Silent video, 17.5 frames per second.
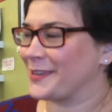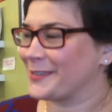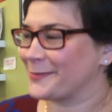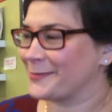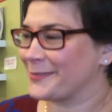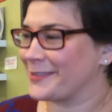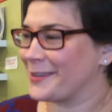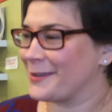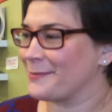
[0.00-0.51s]

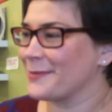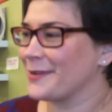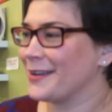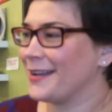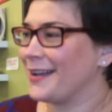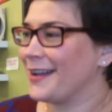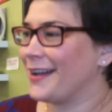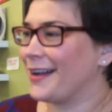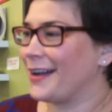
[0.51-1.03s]
impressed with them.
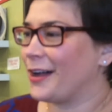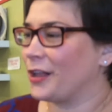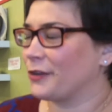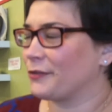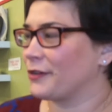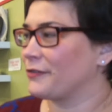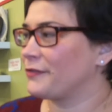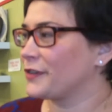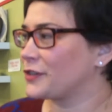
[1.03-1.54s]

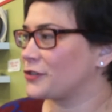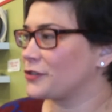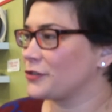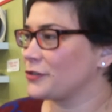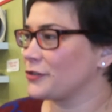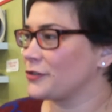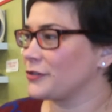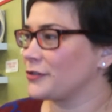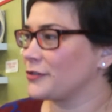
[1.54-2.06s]
All of our
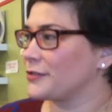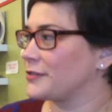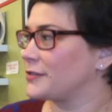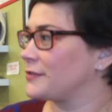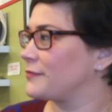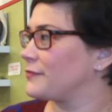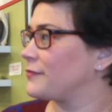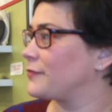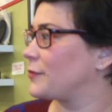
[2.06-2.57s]

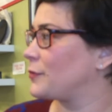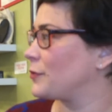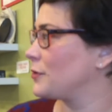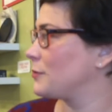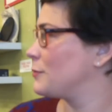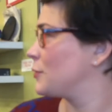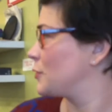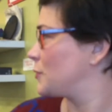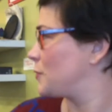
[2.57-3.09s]
fixtures,
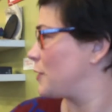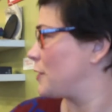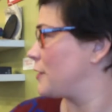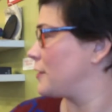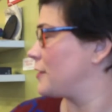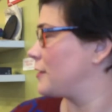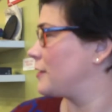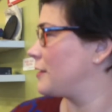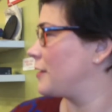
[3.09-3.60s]
for the most
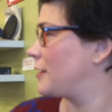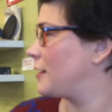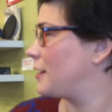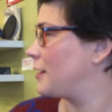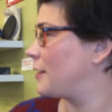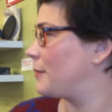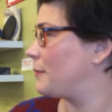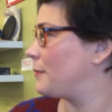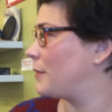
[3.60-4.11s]
part,
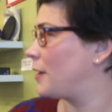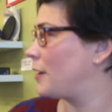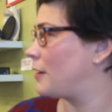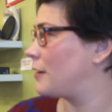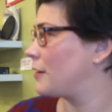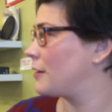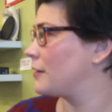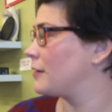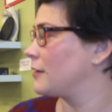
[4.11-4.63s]

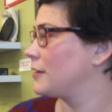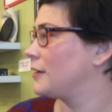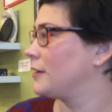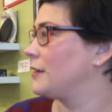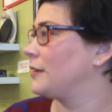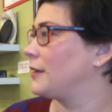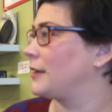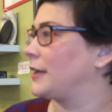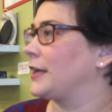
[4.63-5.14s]
are
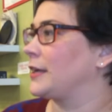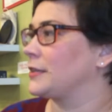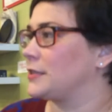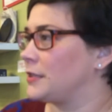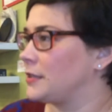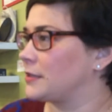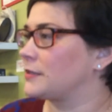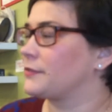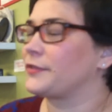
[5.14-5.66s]

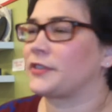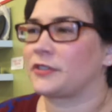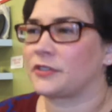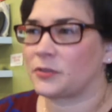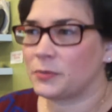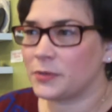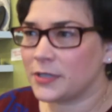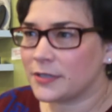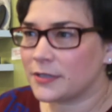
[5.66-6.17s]
antiques and
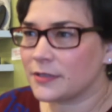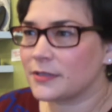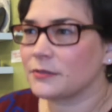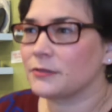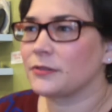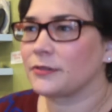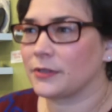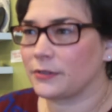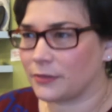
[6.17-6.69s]
vintage
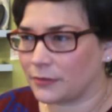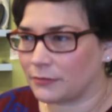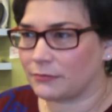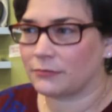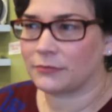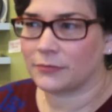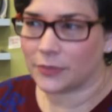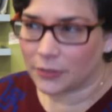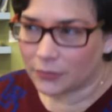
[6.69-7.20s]
pieces that we've
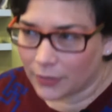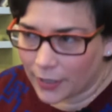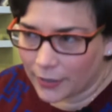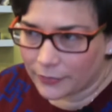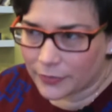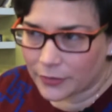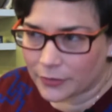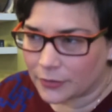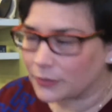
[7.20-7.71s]
given new
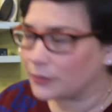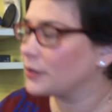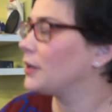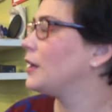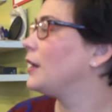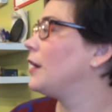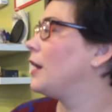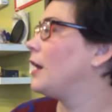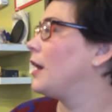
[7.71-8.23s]
life
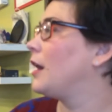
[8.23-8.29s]
to.